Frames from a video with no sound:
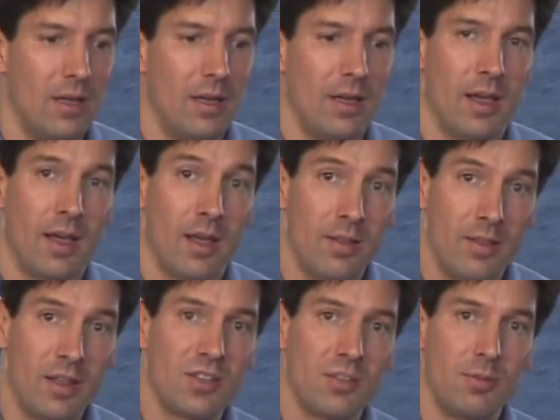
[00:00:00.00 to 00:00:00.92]
And
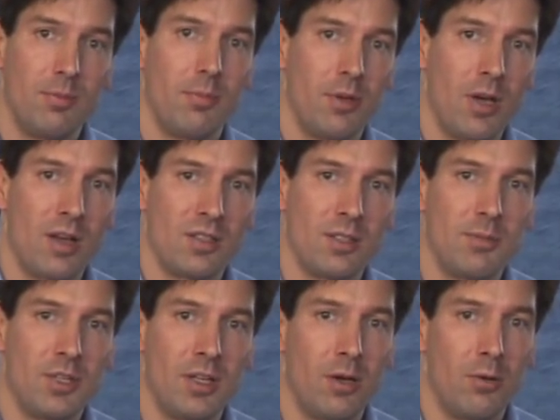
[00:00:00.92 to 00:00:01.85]
this caused them
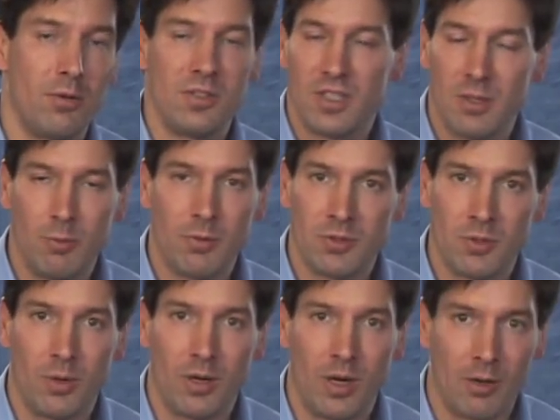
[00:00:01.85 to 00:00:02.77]
to go and see what was
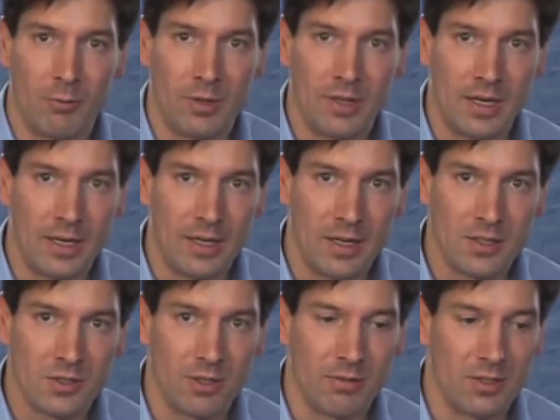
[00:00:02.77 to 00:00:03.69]
going on with the IIS
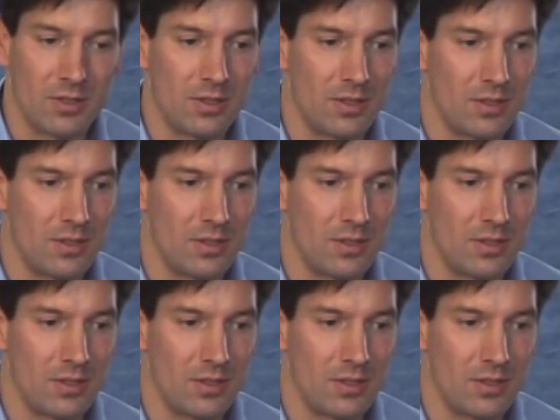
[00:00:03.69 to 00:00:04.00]
service.